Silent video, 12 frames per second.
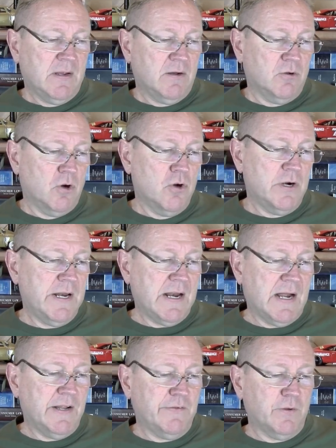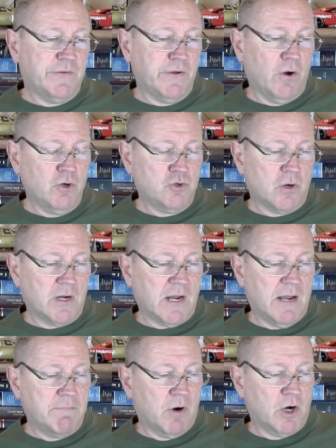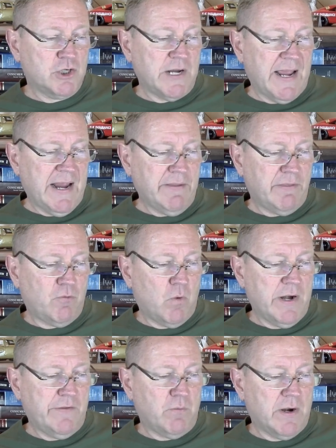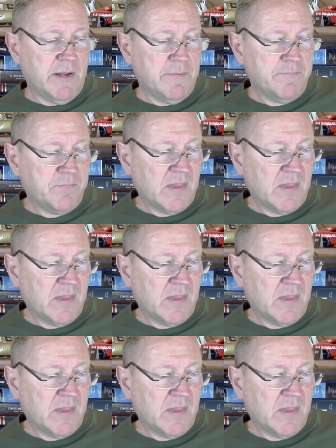loaded it onto a tow truck on March 8th, 2020,